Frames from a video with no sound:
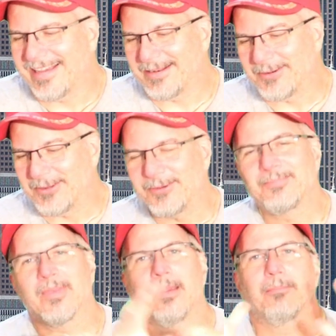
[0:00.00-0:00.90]
I don't know.
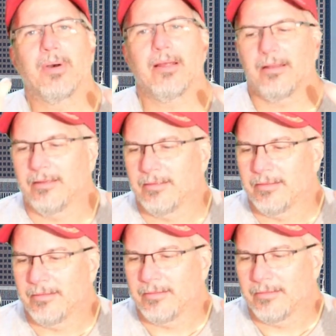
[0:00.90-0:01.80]
But
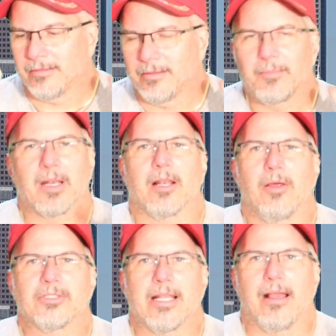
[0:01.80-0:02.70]
I'm going to
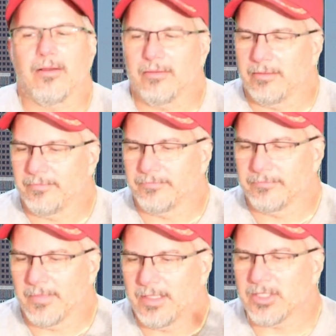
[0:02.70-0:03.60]
close it out.
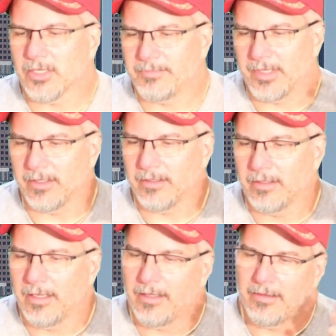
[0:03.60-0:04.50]
It's a good beer.
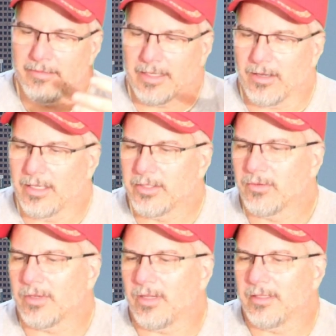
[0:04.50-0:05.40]
They call it
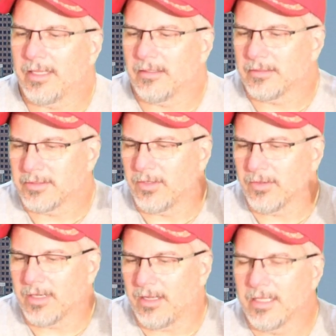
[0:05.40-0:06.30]
Don't Call It,
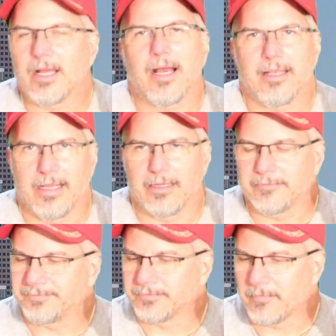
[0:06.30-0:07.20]
don't call it Hotlanta.